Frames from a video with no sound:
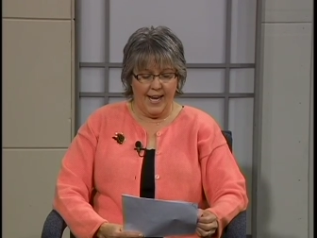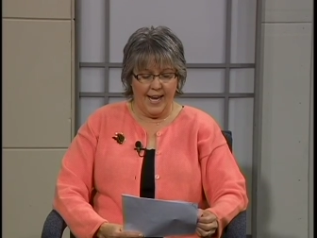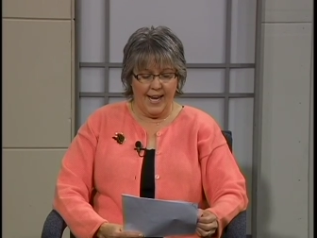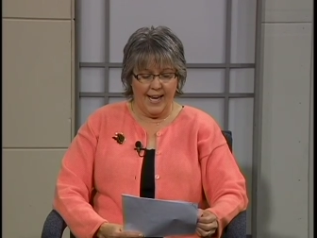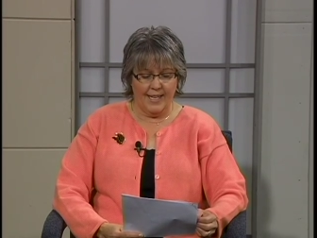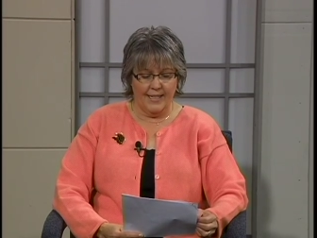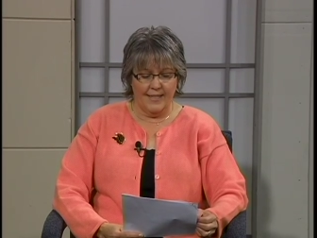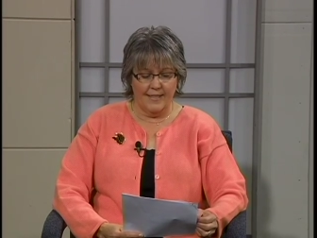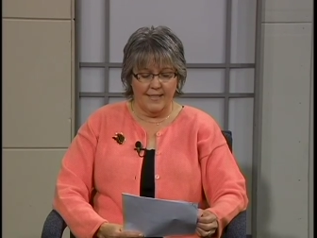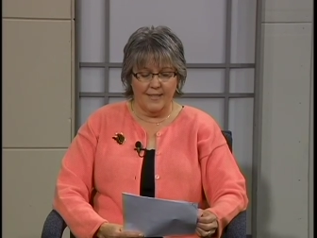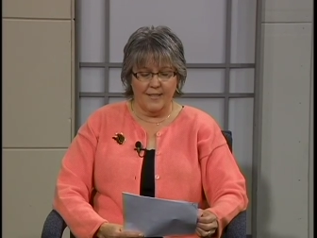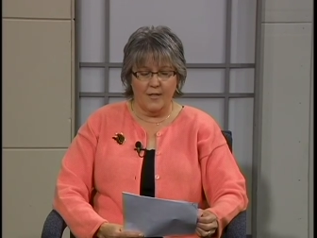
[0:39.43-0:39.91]

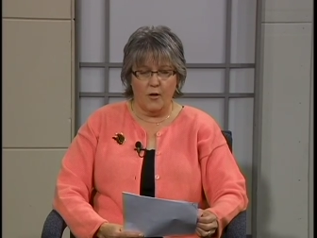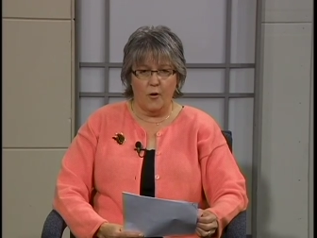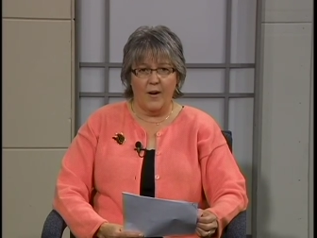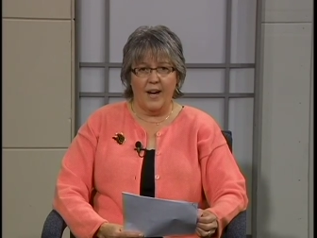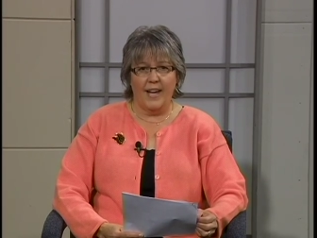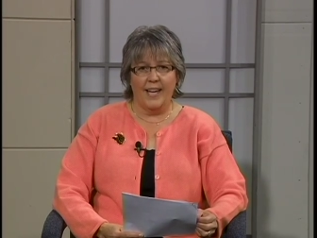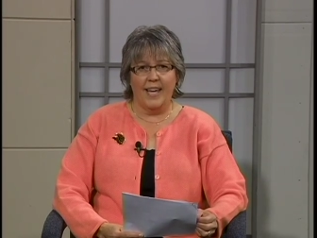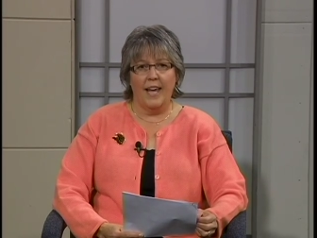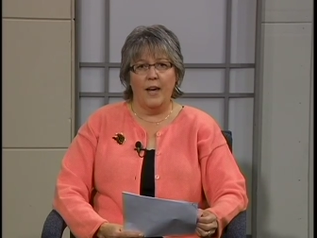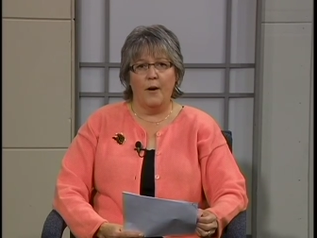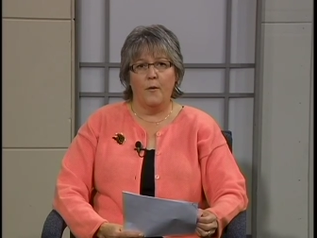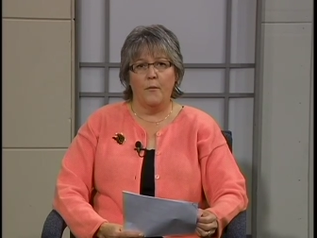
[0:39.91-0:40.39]
And so
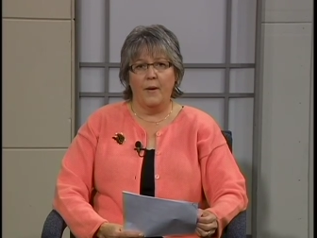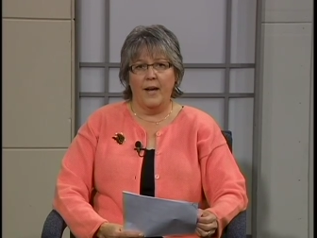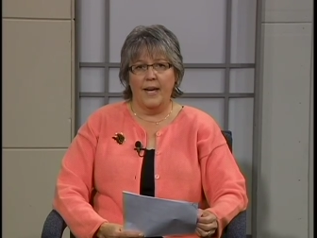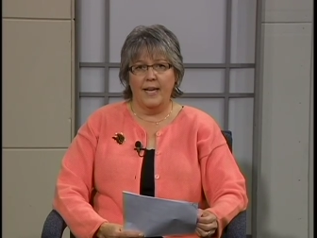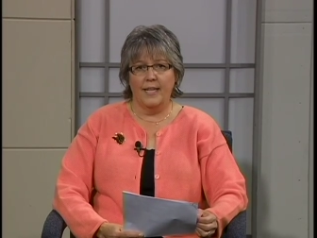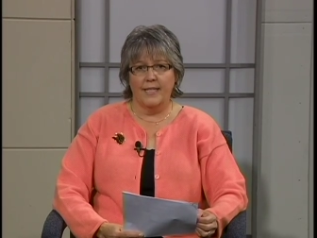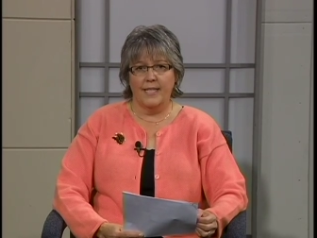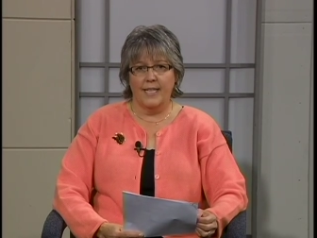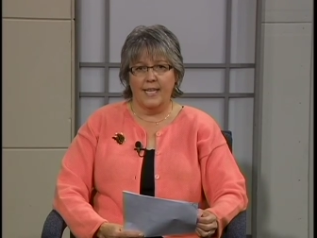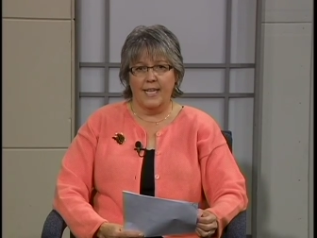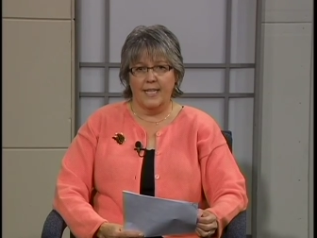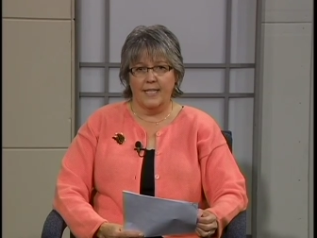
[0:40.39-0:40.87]
I can't
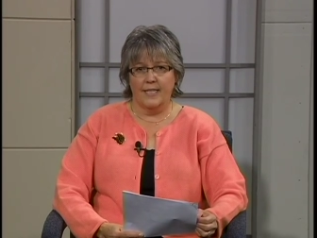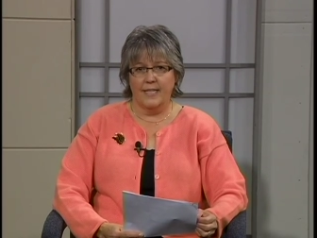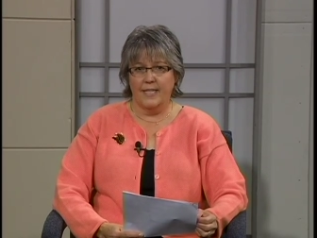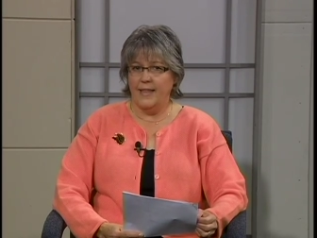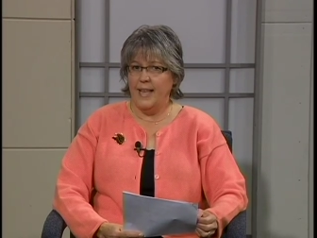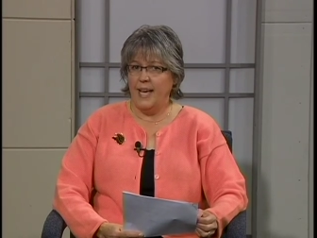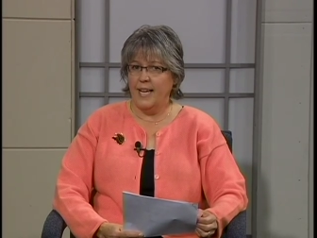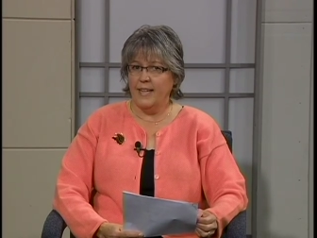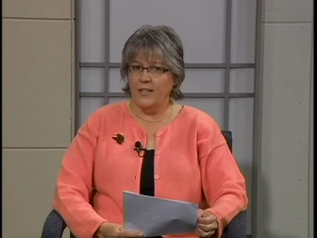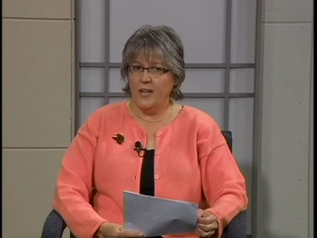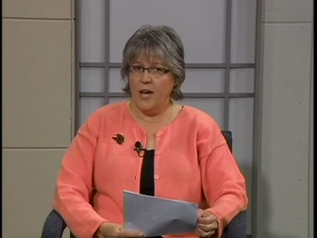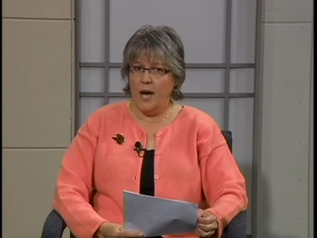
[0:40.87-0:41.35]
wait to get to
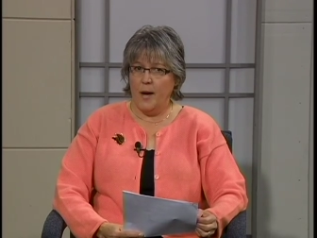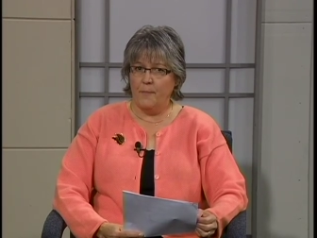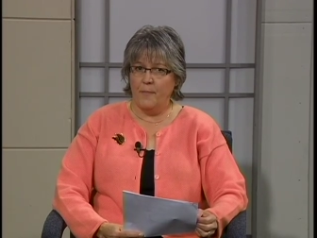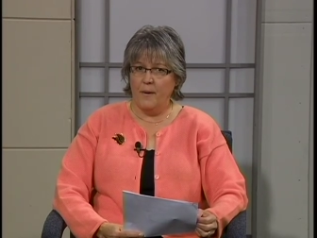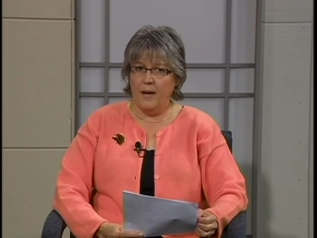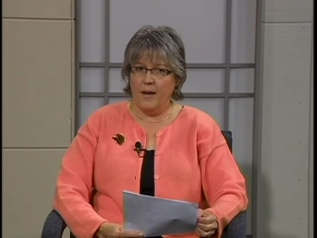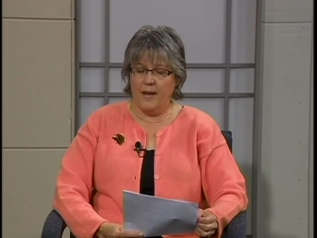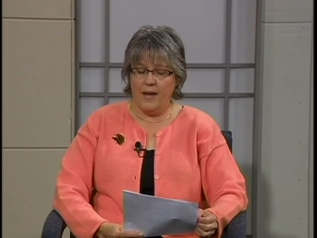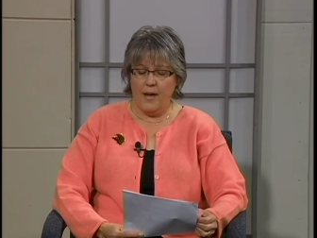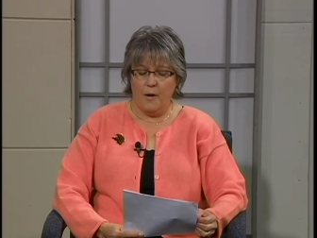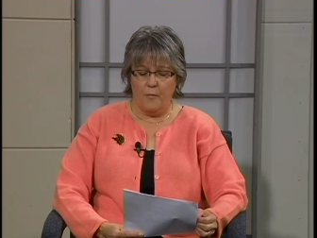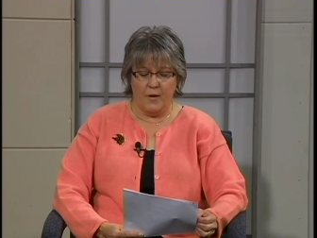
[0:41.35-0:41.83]
that
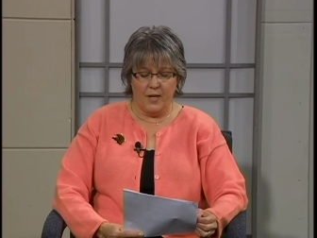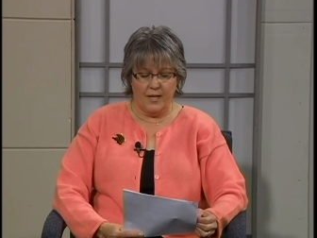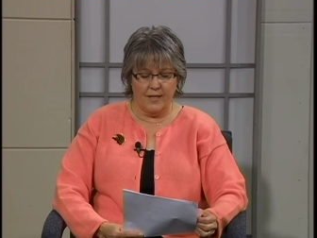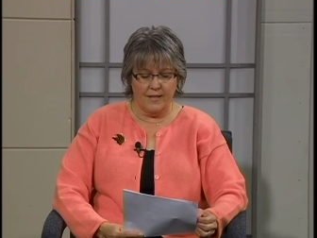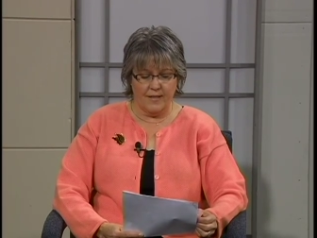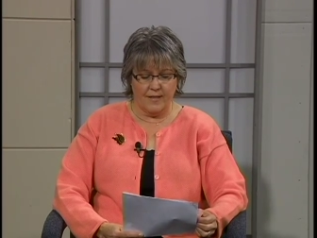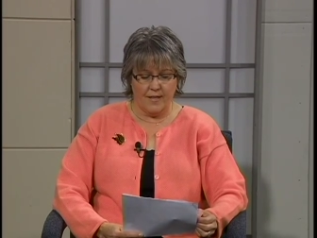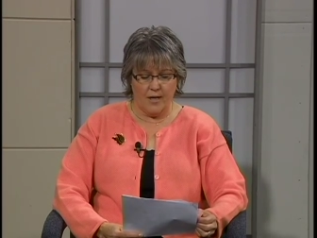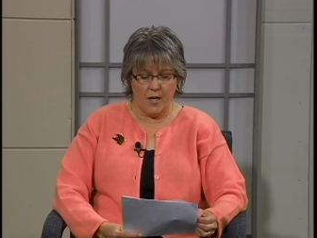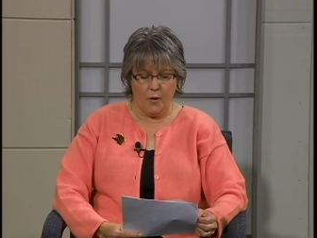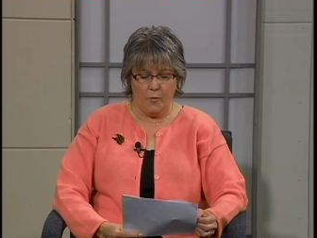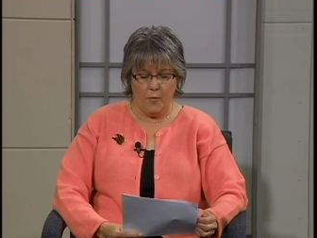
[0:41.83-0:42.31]
topic. I want to
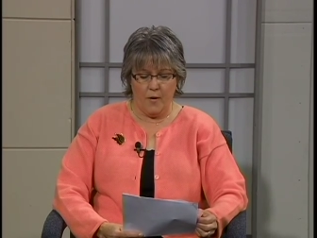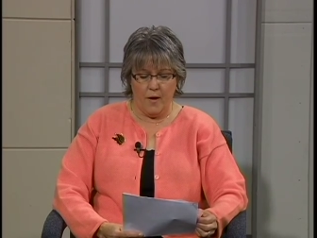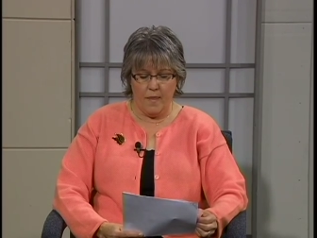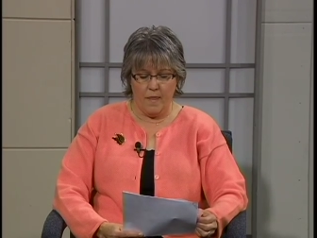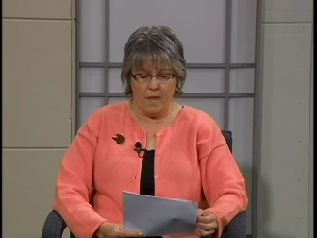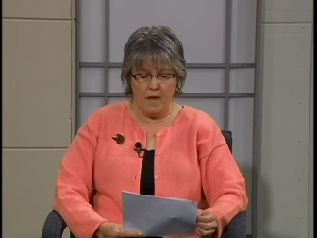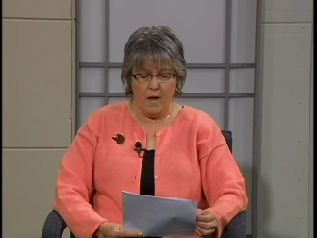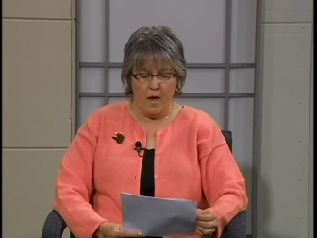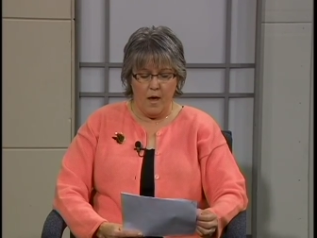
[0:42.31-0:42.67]
start with